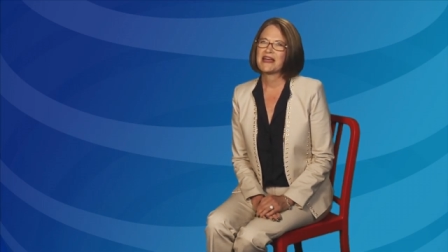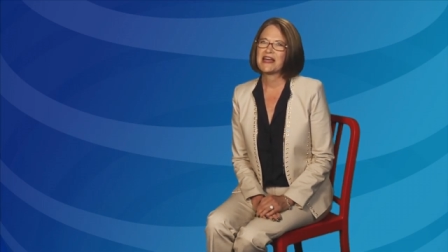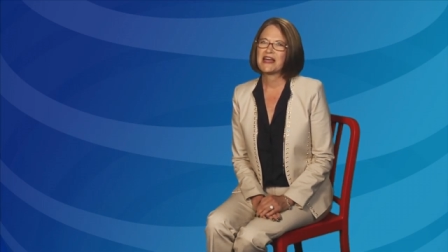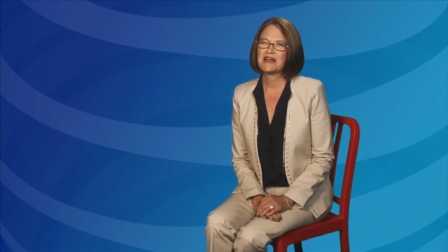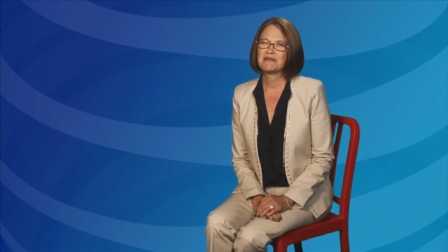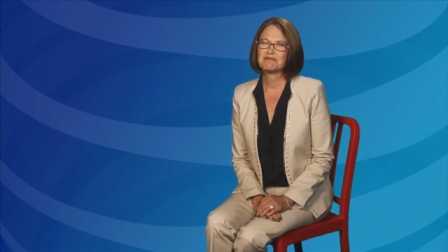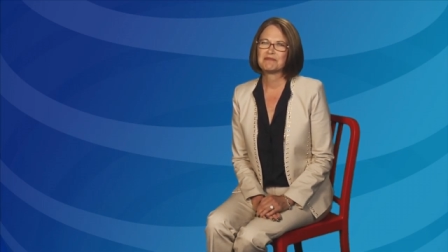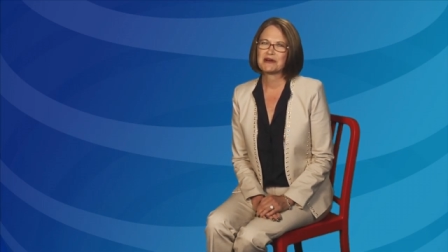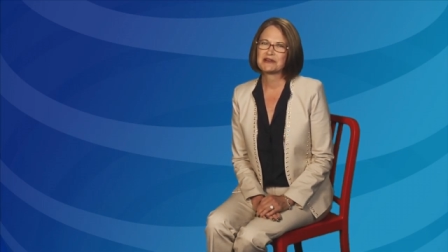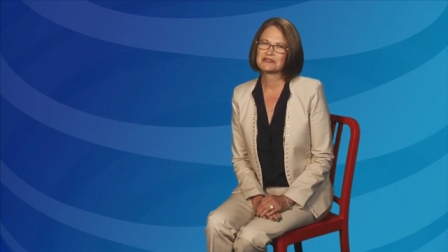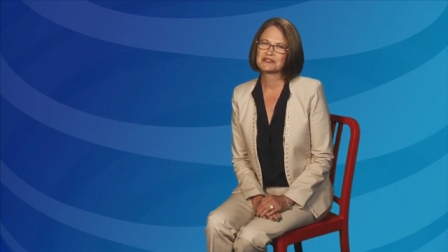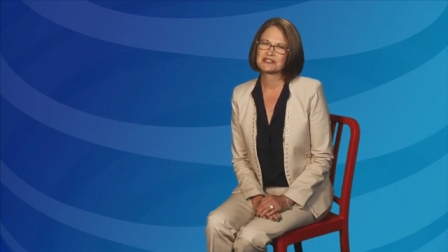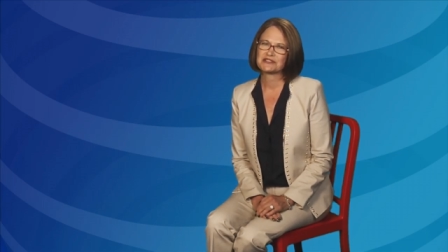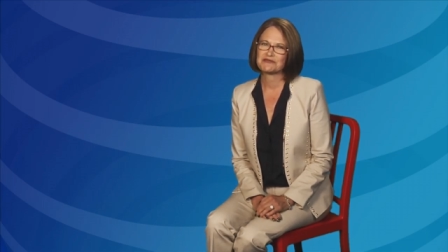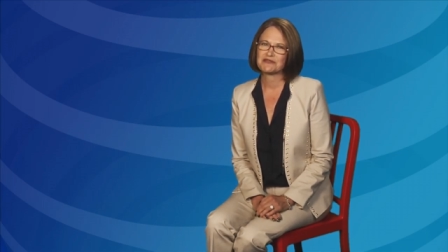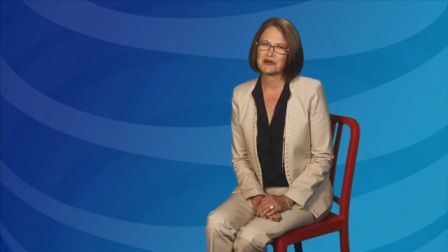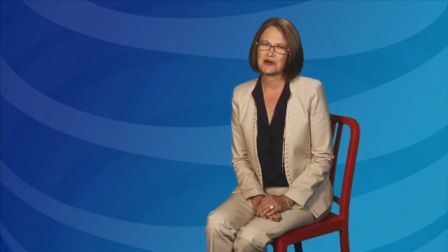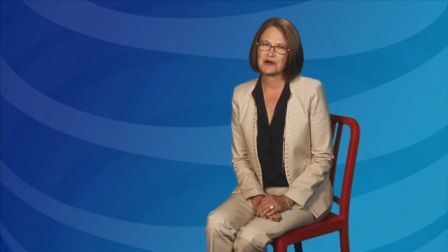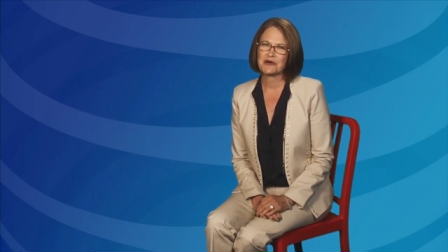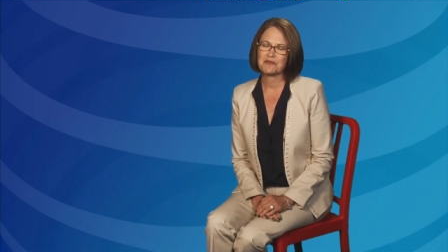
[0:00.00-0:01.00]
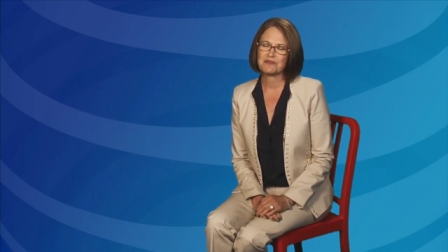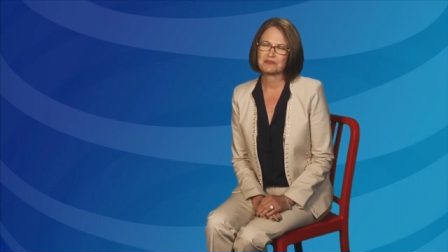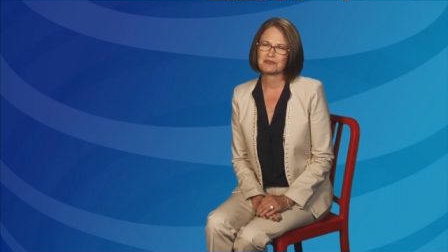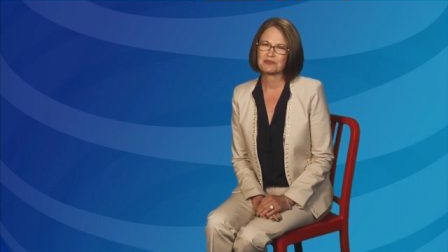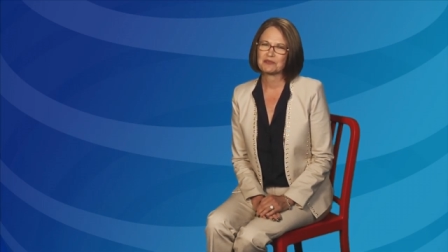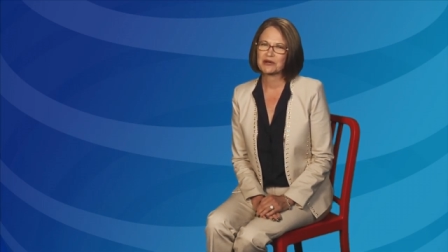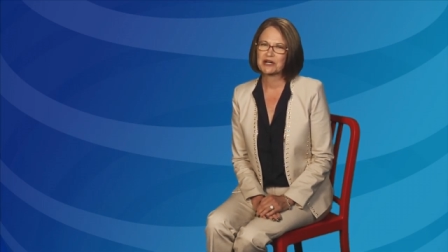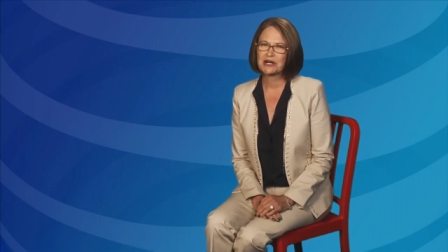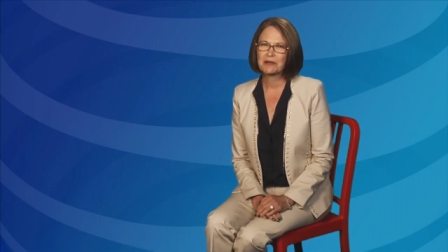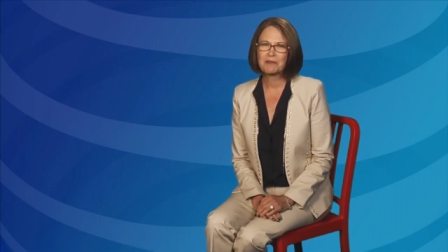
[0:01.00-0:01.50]
And most of all,
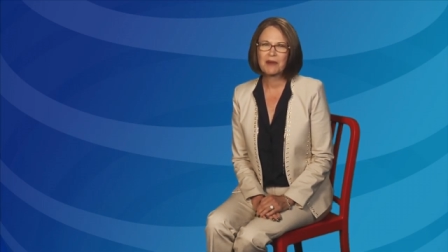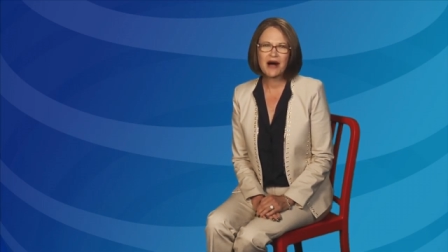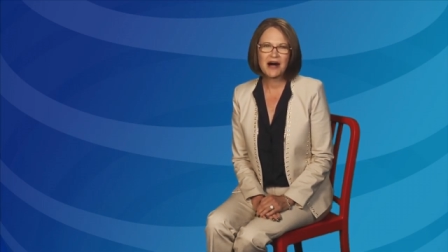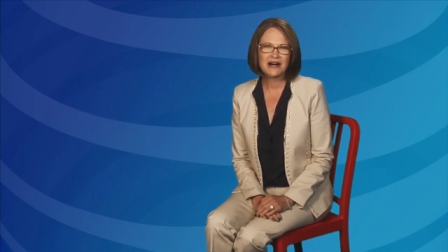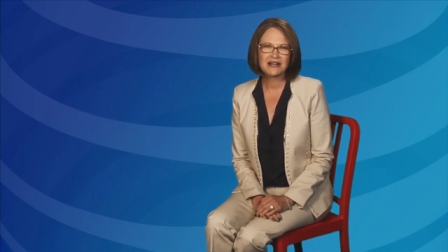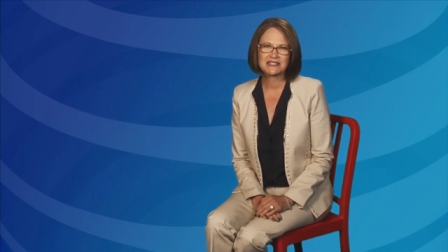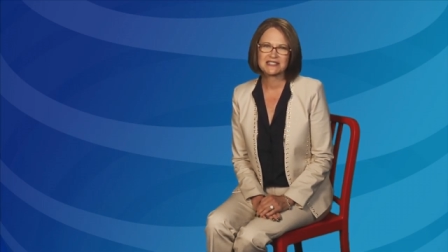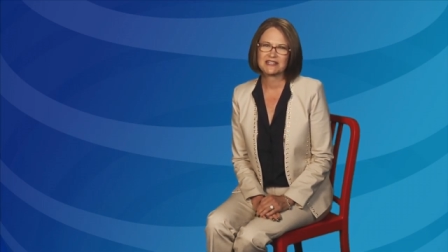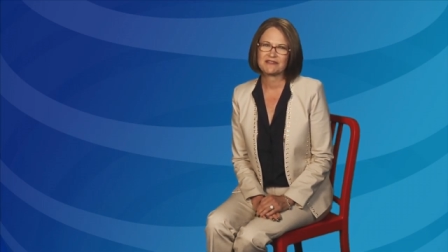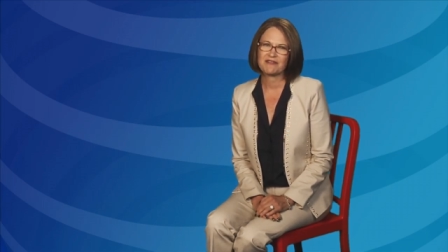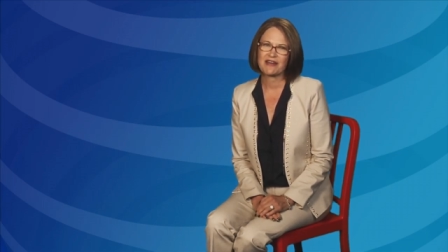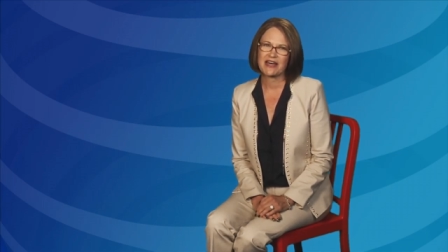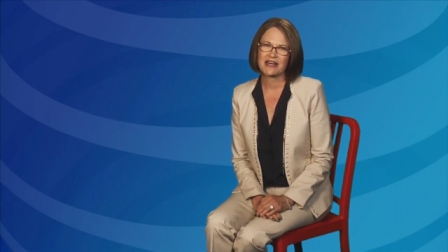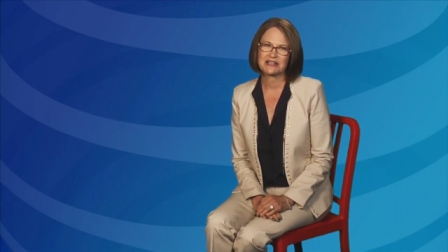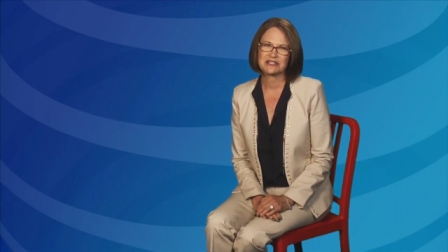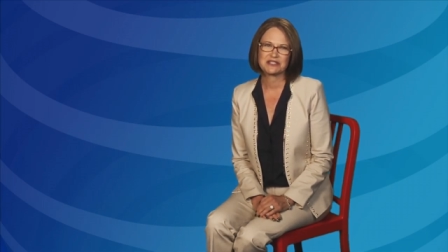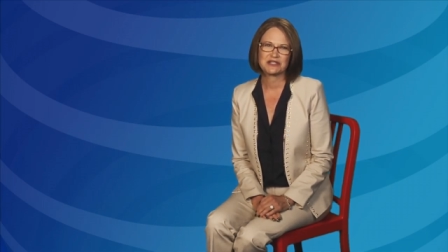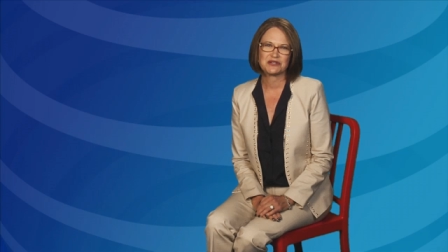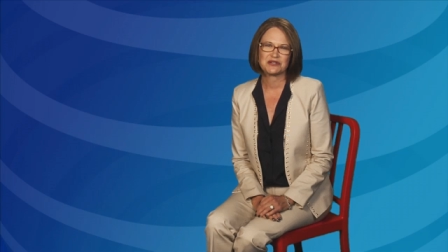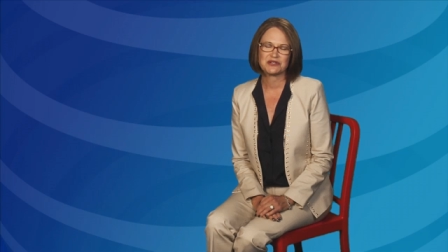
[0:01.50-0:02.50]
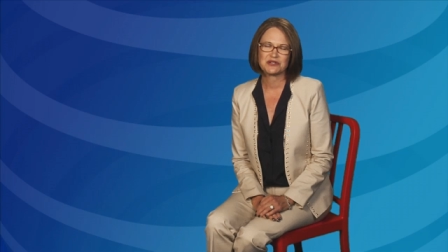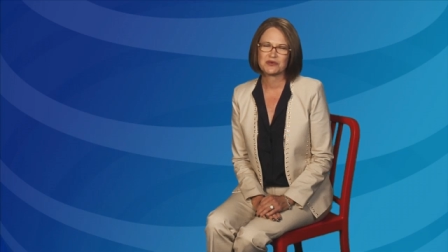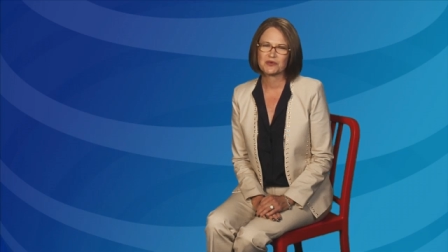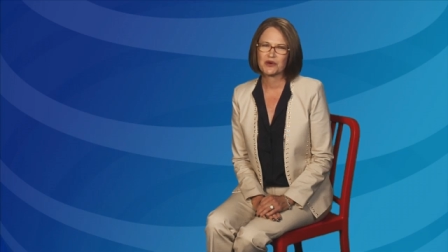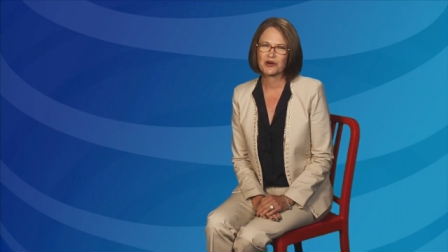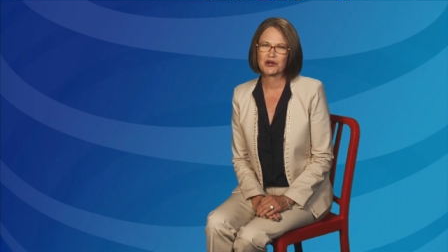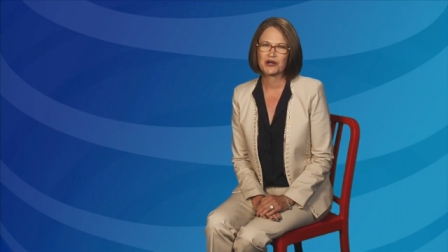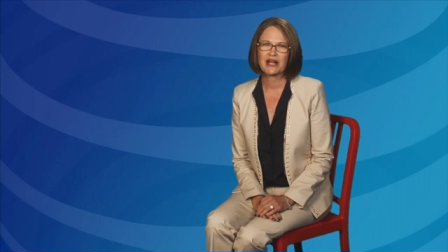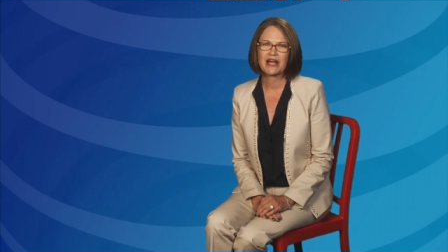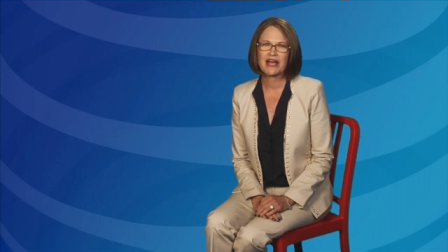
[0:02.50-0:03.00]
bring a positive attitude to
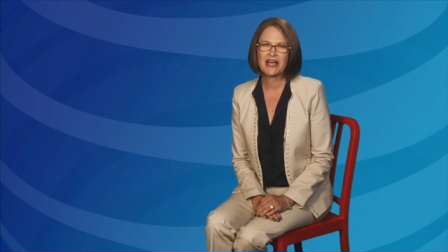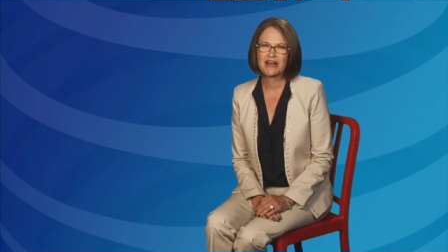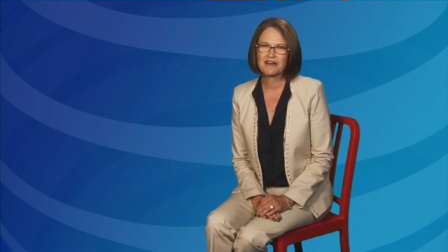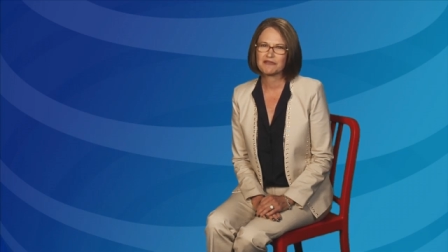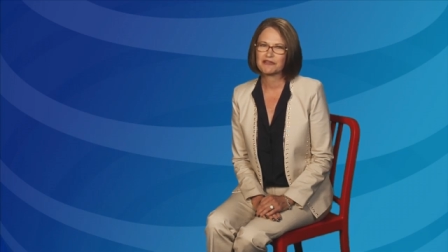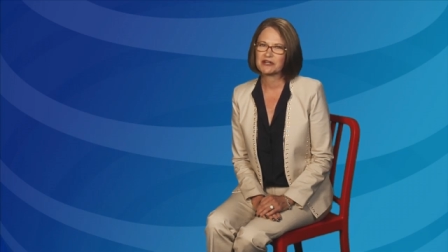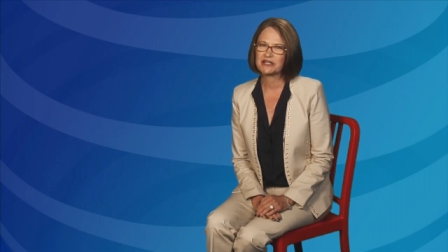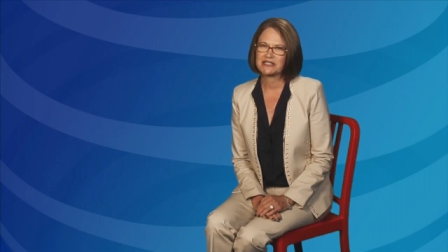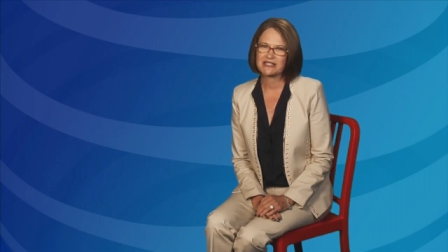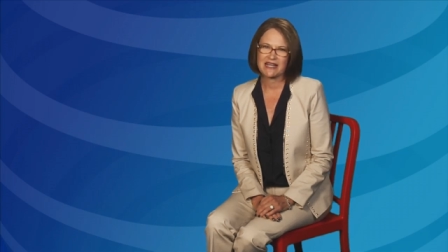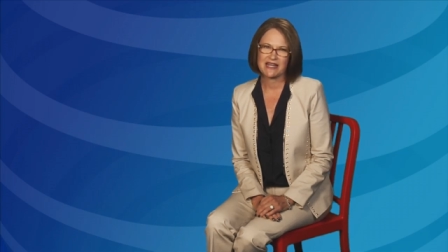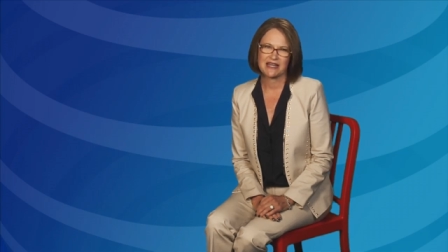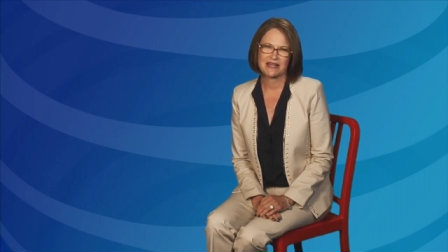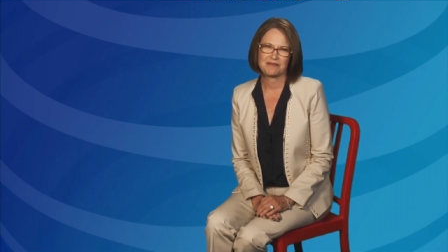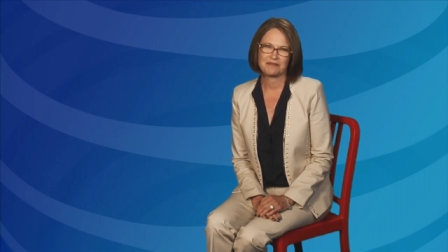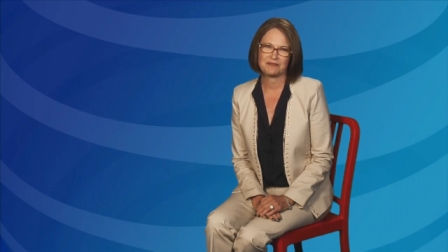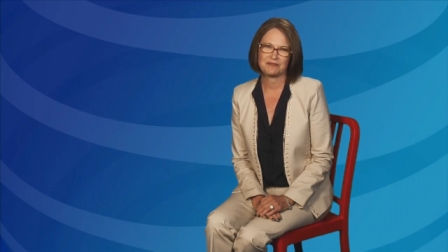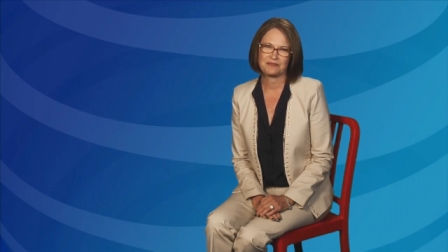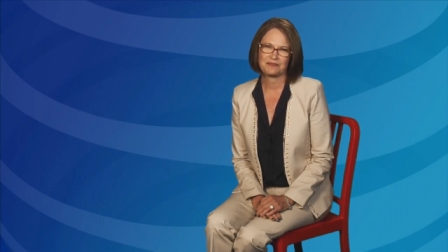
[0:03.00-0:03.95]
work every day.